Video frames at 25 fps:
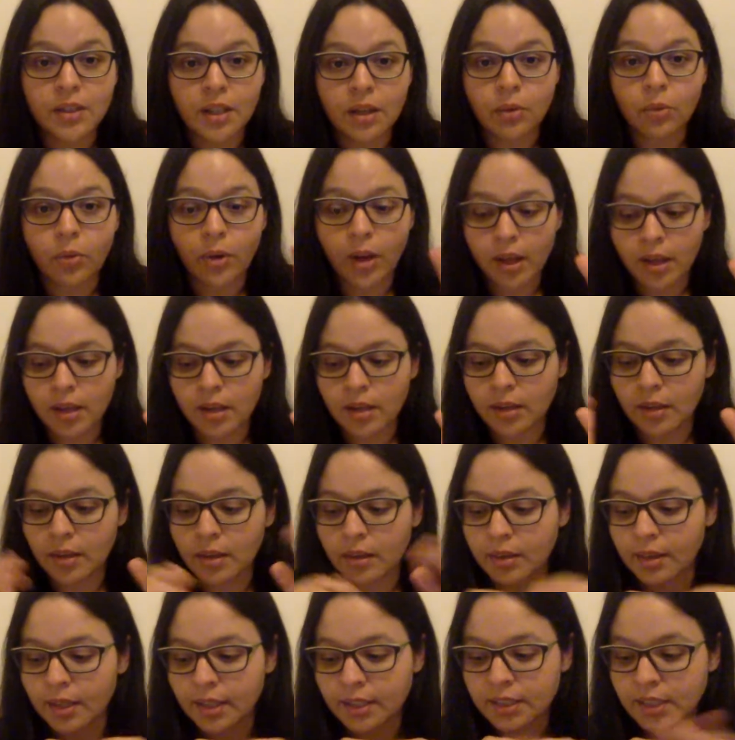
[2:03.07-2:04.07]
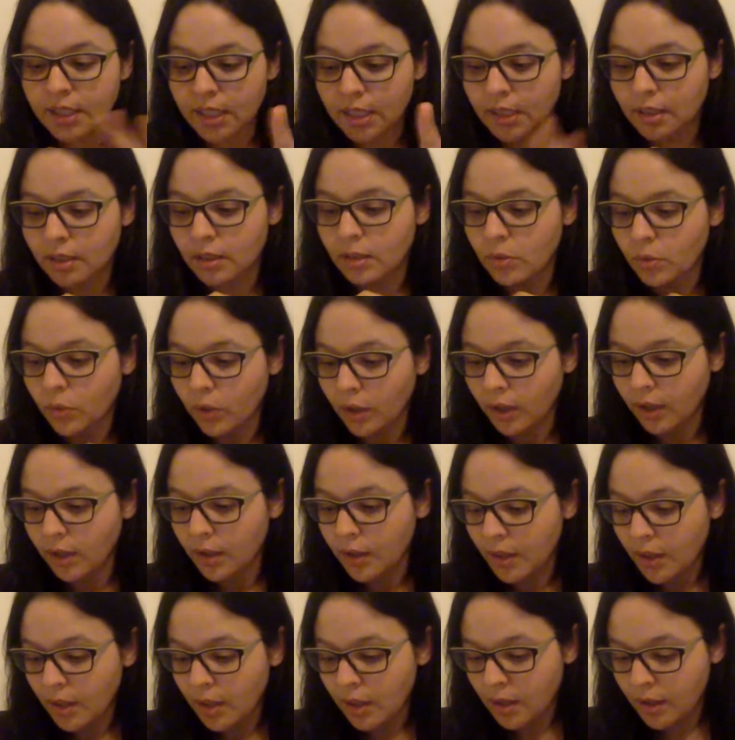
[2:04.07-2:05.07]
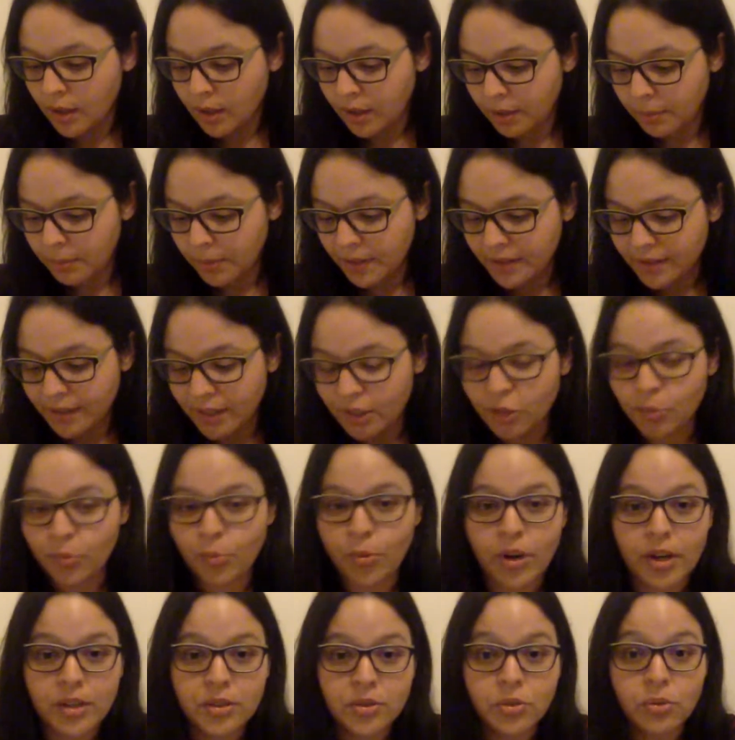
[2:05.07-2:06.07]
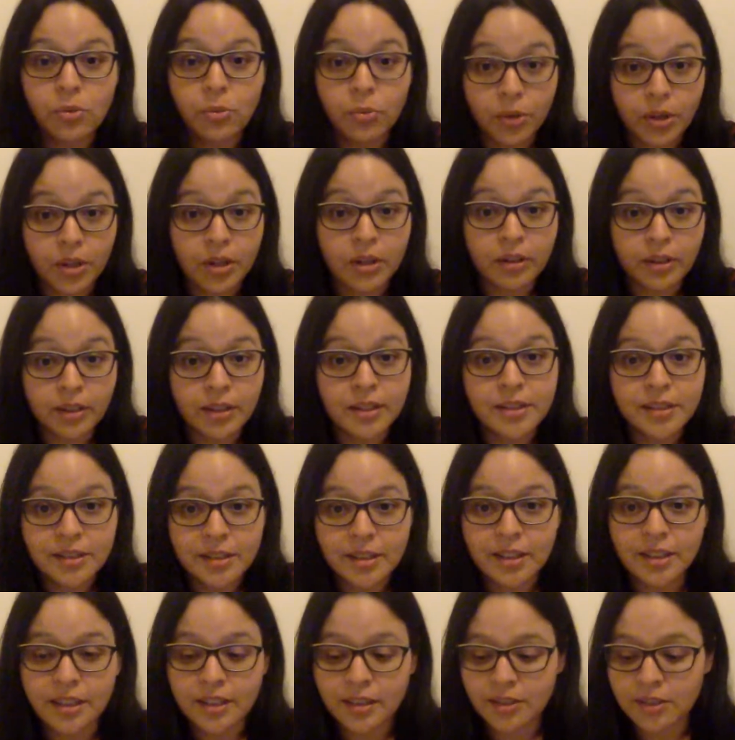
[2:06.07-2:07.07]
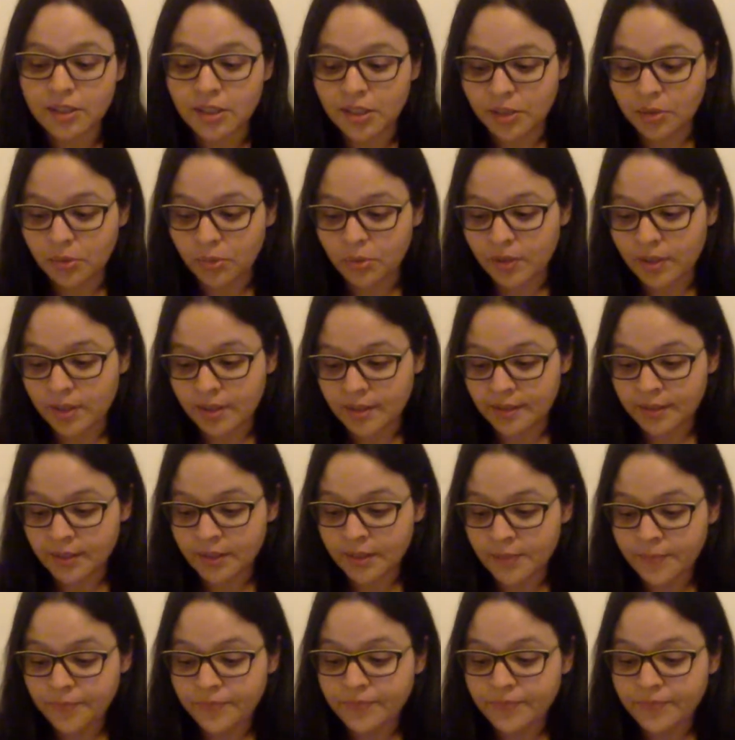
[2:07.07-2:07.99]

that way. That's it, okay? That means that the pressure will indeed decrease.